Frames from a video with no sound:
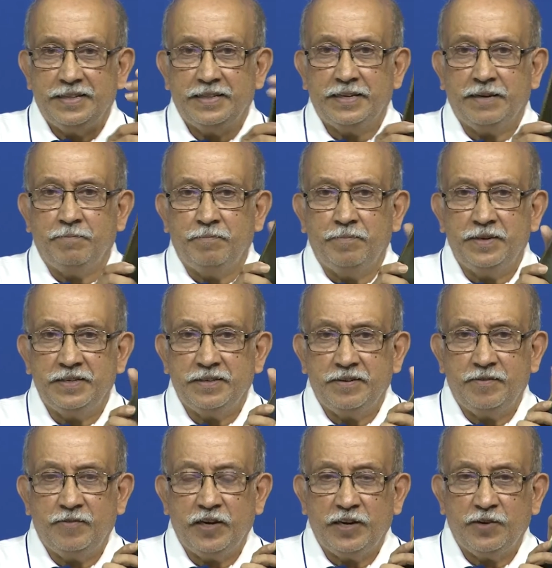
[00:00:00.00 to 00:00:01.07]
thumb
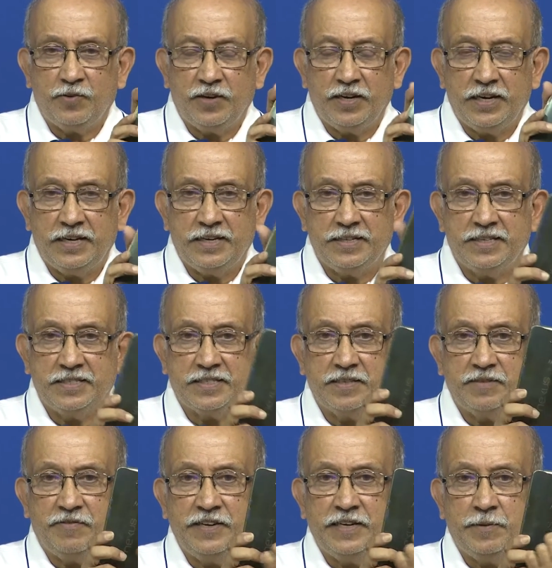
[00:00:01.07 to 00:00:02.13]
uh, what do you call uh, this
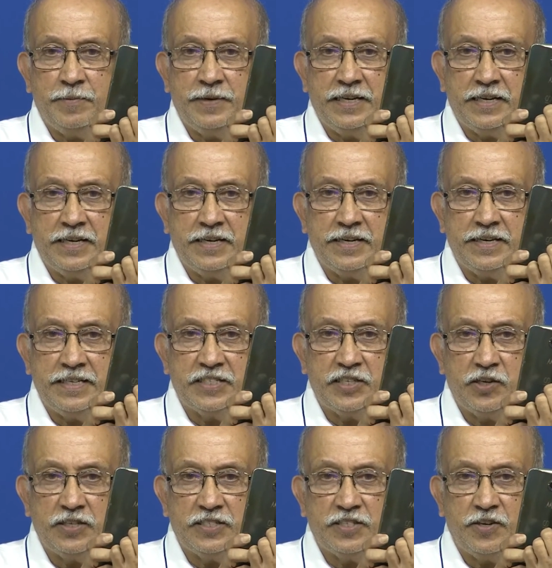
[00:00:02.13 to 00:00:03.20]
uh, fingerprint
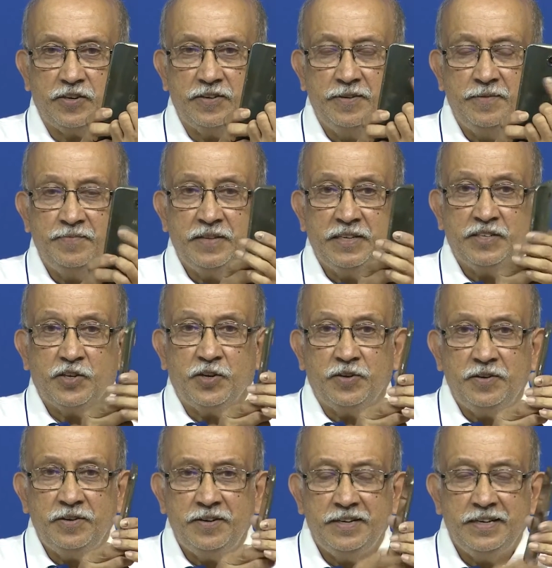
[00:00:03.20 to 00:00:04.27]
recognition also.
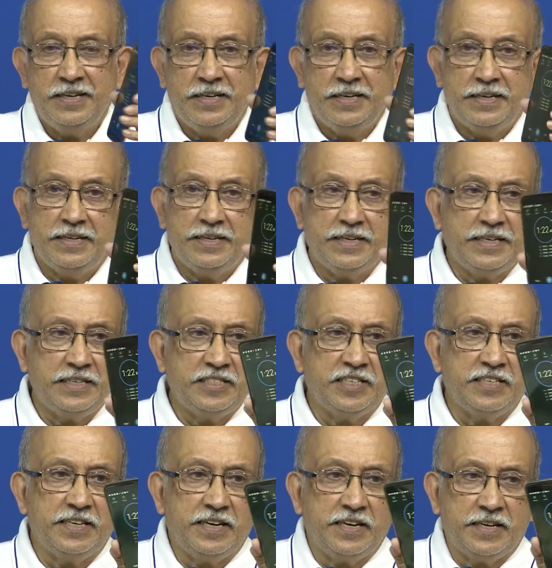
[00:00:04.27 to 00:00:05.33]
So, uh, the teacher
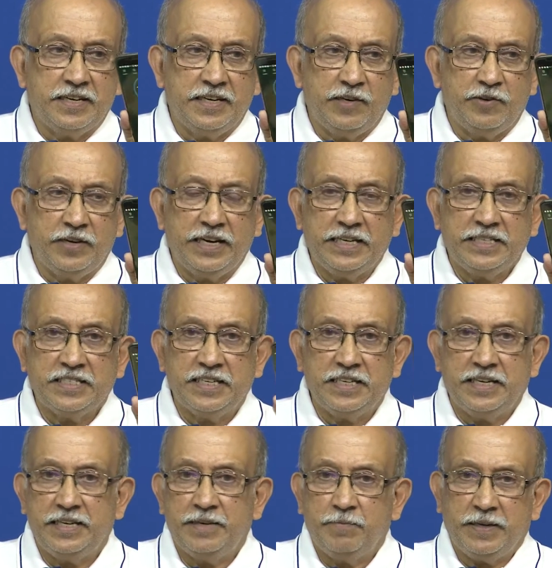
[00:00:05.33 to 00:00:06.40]
uh, you know takes
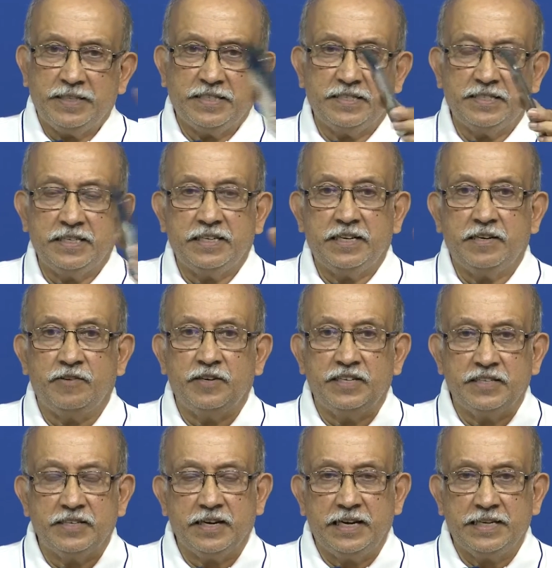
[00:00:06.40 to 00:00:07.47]
it and passes it around
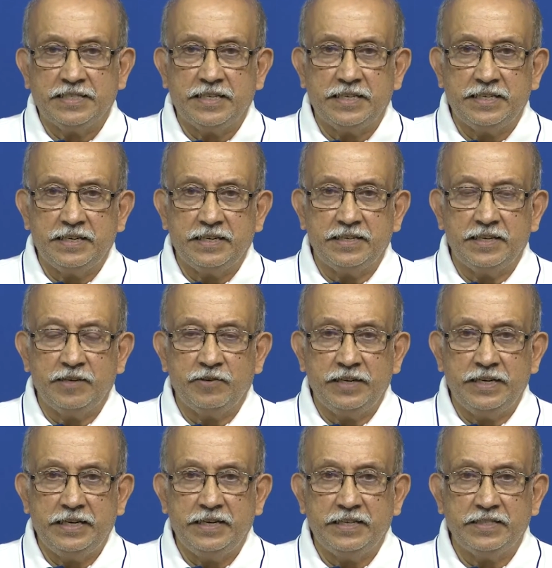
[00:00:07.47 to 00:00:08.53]
the class and you know
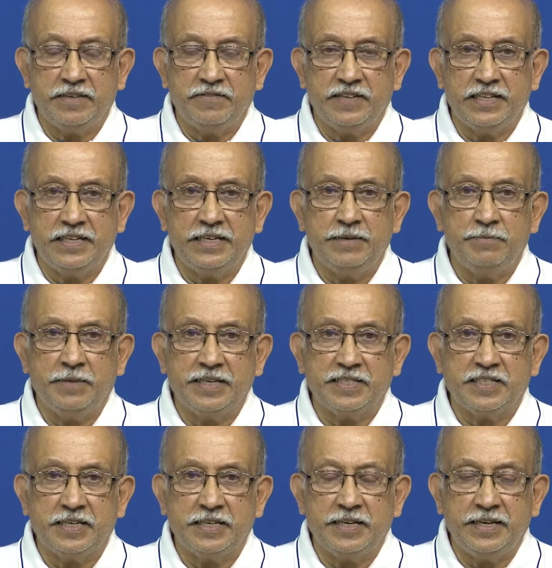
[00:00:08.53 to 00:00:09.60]
it does everything it
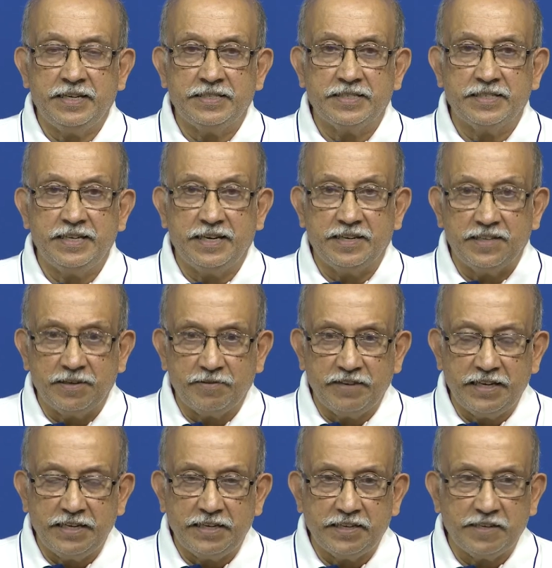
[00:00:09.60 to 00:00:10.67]
marks attendance. Another
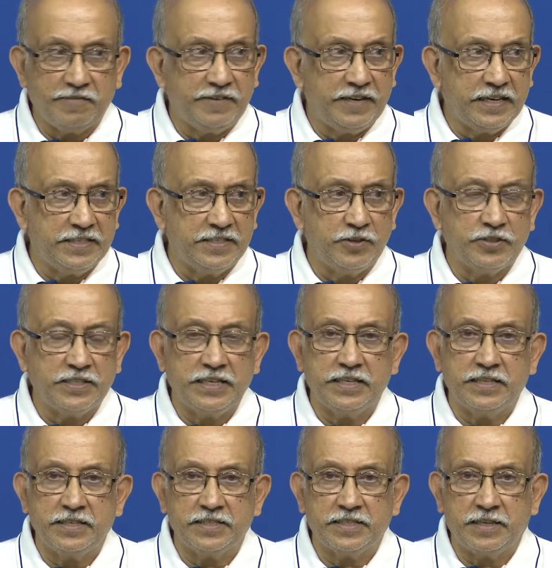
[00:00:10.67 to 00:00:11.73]
variant of it is
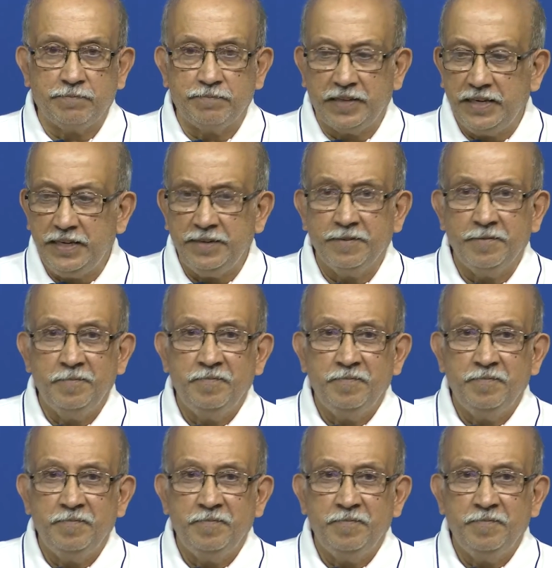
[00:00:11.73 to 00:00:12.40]
using this thumb thing